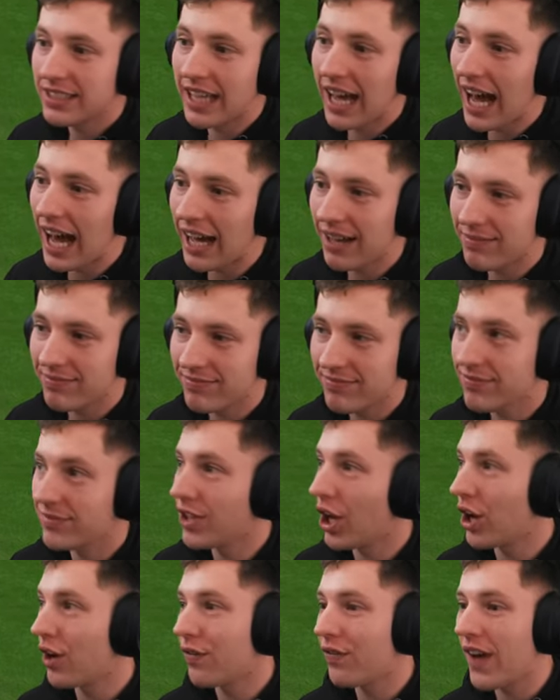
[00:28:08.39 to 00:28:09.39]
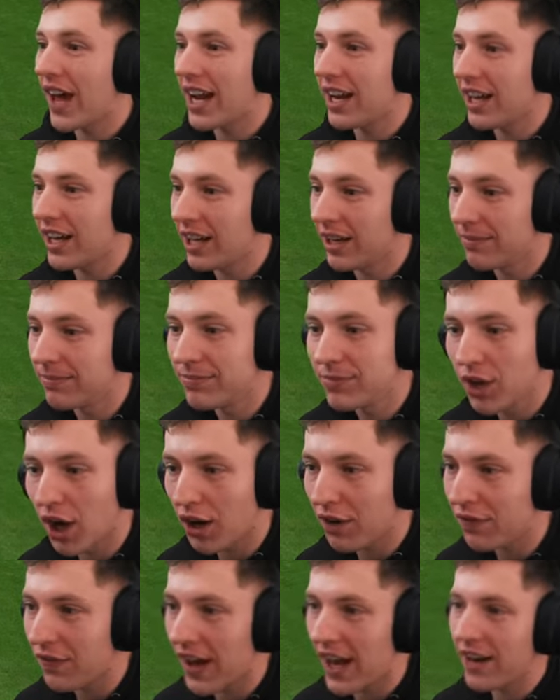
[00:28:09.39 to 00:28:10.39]
Not a fan of him.
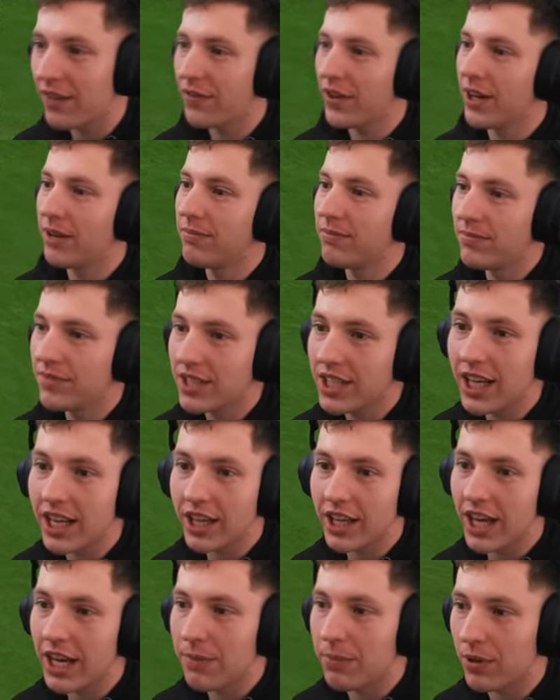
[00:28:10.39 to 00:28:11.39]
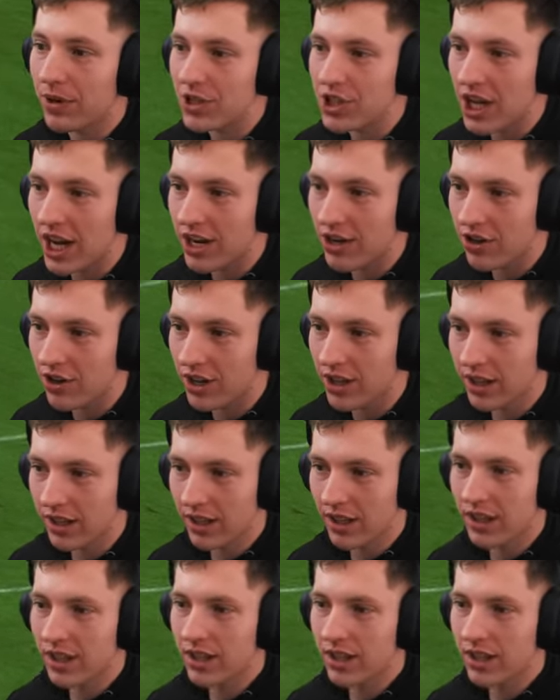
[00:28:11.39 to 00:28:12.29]
Not a fan of him. Get a keeper in January.